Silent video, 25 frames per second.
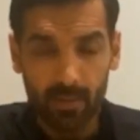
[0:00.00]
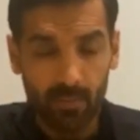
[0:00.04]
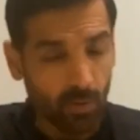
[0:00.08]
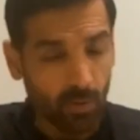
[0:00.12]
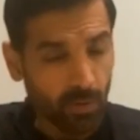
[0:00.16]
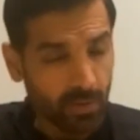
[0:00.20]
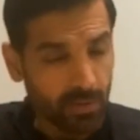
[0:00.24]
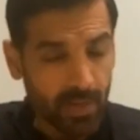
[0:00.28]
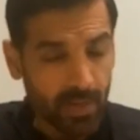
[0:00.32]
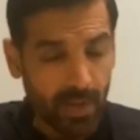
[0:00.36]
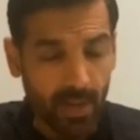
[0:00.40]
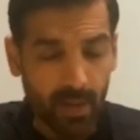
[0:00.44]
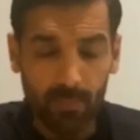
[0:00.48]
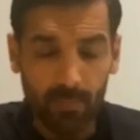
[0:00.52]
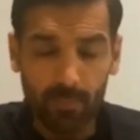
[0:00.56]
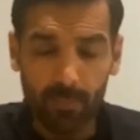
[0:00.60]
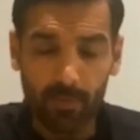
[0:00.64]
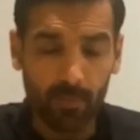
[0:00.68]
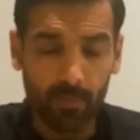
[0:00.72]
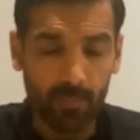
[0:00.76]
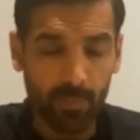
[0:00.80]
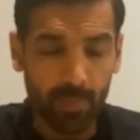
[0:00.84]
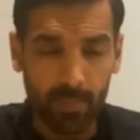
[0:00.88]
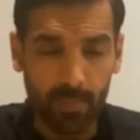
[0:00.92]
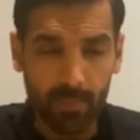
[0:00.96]
most
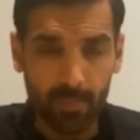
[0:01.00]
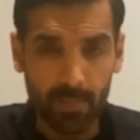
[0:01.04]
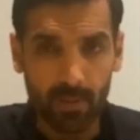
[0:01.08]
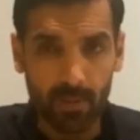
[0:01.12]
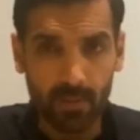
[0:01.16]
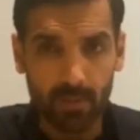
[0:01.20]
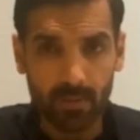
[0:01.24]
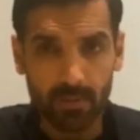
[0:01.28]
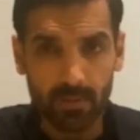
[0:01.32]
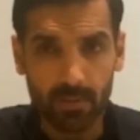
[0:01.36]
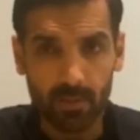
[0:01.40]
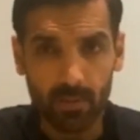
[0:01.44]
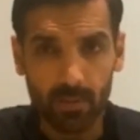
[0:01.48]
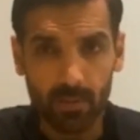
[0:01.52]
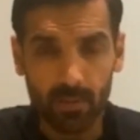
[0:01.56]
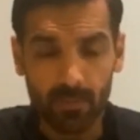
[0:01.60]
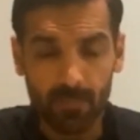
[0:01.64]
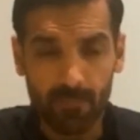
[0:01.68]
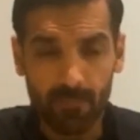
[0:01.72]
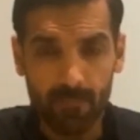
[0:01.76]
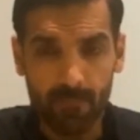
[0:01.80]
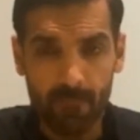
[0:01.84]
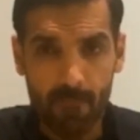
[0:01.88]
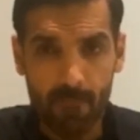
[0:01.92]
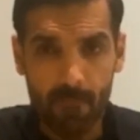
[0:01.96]
helpful people.
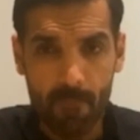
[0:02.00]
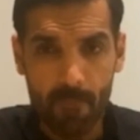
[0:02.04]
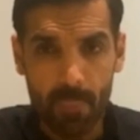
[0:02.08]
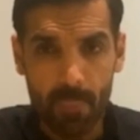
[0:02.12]
So